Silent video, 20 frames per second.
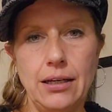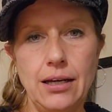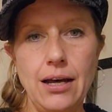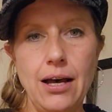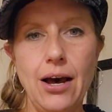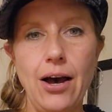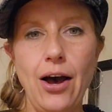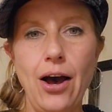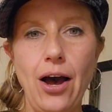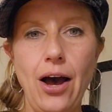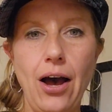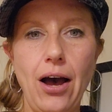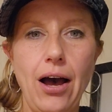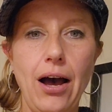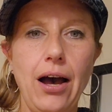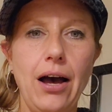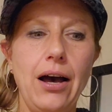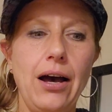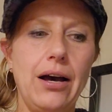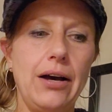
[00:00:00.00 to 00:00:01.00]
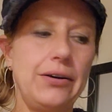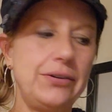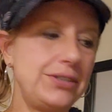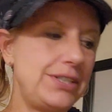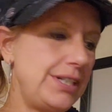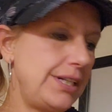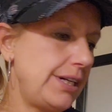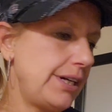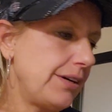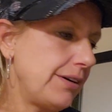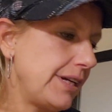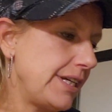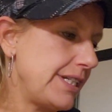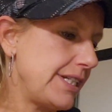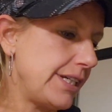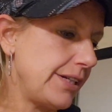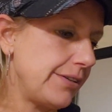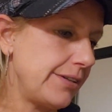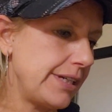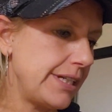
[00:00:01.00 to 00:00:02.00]
Oh, dearie,
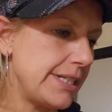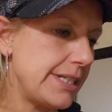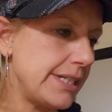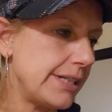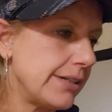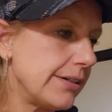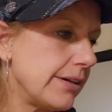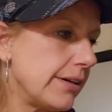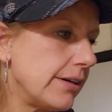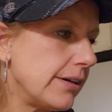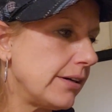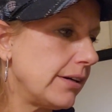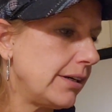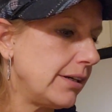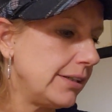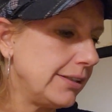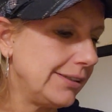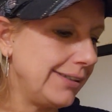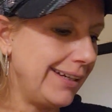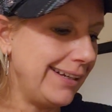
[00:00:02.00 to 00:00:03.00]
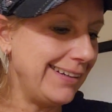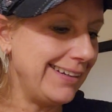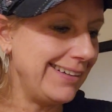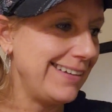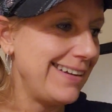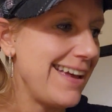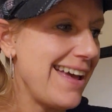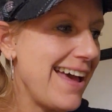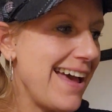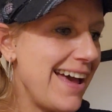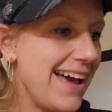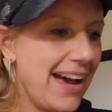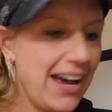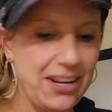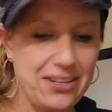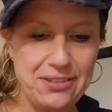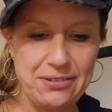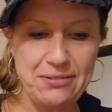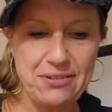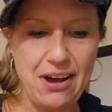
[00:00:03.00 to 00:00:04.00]
dearie, dear.
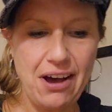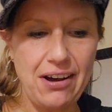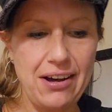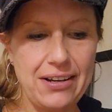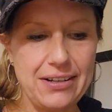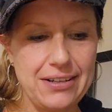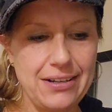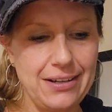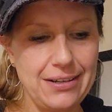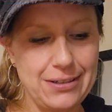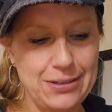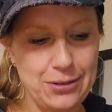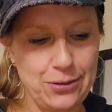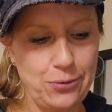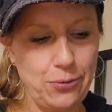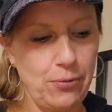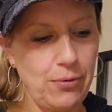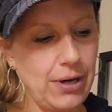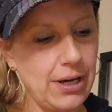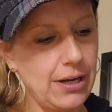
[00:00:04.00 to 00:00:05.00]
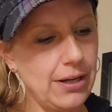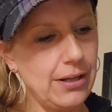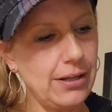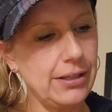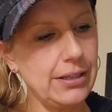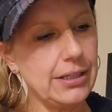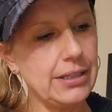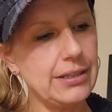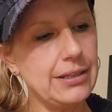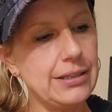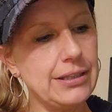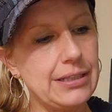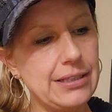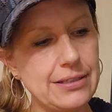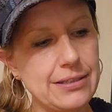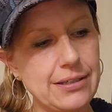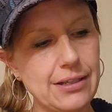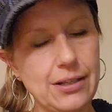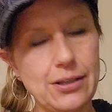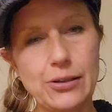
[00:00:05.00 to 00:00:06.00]
I do not do well in
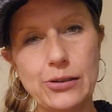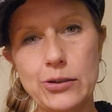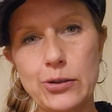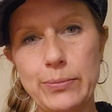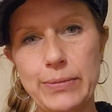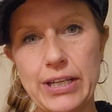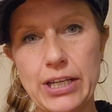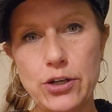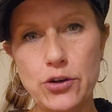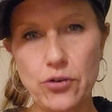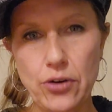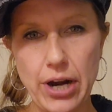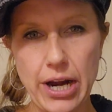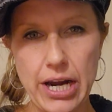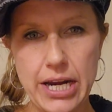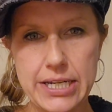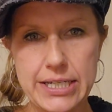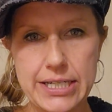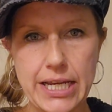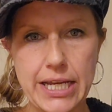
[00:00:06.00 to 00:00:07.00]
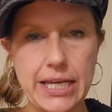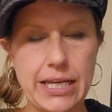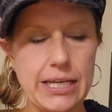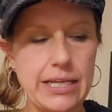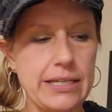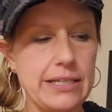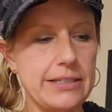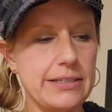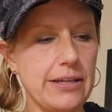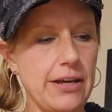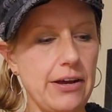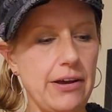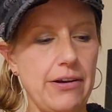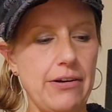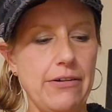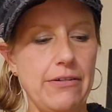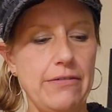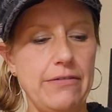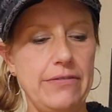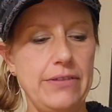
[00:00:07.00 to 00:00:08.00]
these gloomy gray days
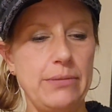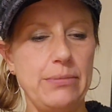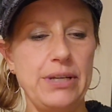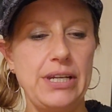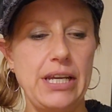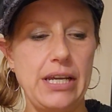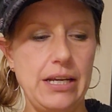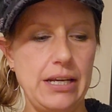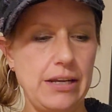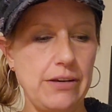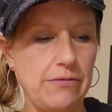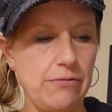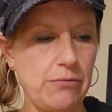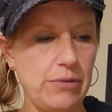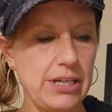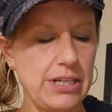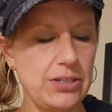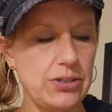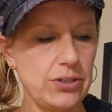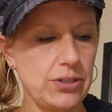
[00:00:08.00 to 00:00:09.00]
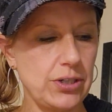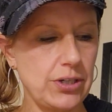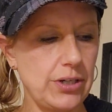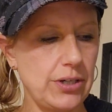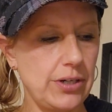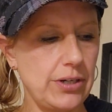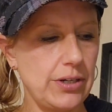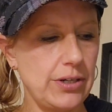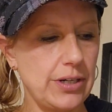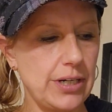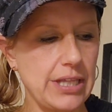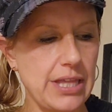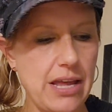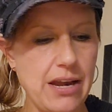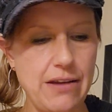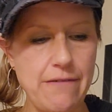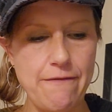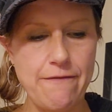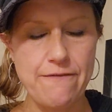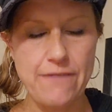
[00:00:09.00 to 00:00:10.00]
of the beginning of winter and
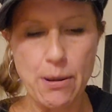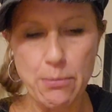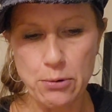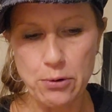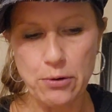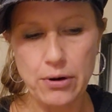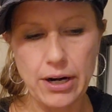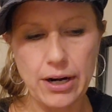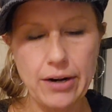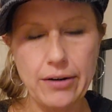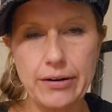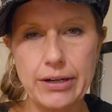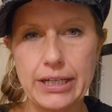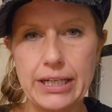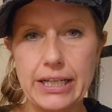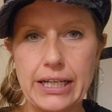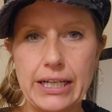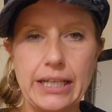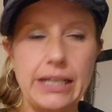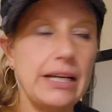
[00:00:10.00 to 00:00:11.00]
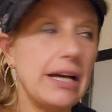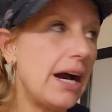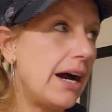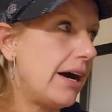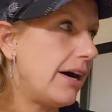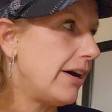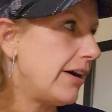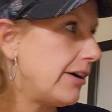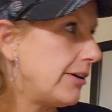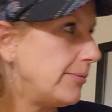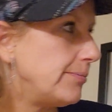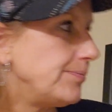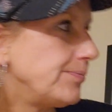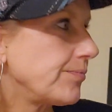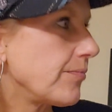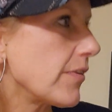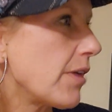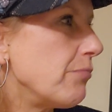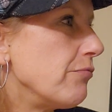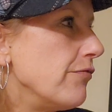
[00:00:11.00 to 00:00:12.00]
then in February. I'm
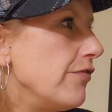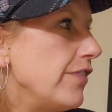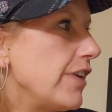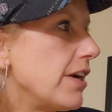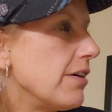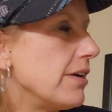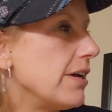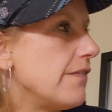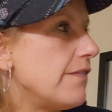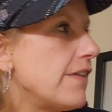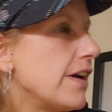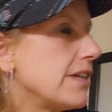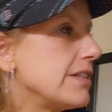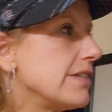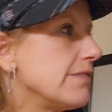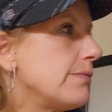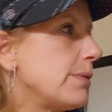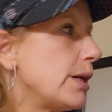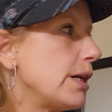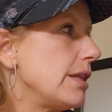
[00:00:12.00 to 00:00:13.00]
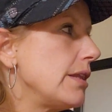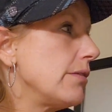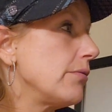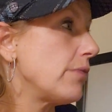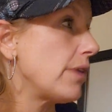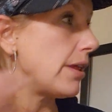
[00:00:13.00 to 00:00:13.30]
very affected by the